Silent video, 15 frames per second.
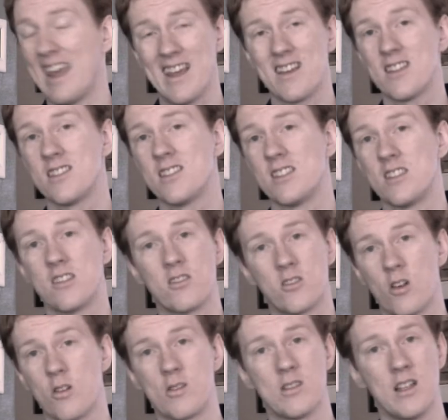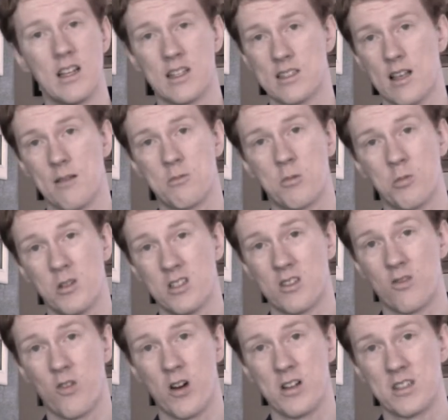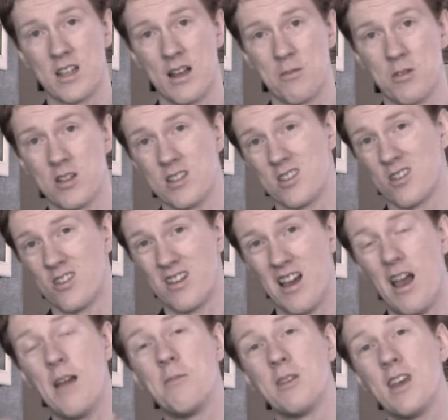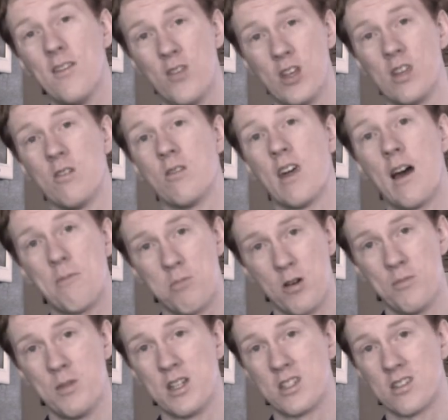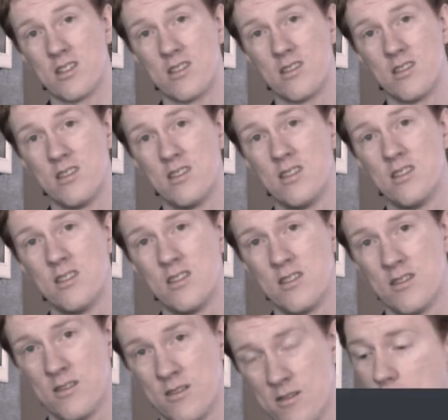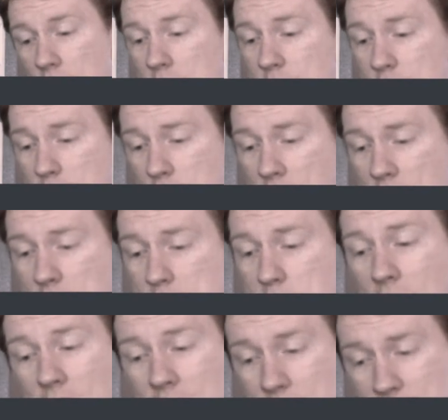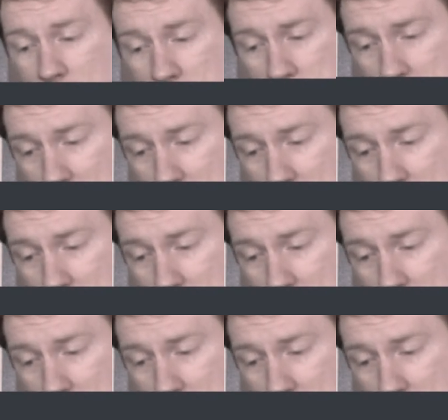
is socially acceptable as far as I'm concerned. I'm giving you that permission. FBI Backflip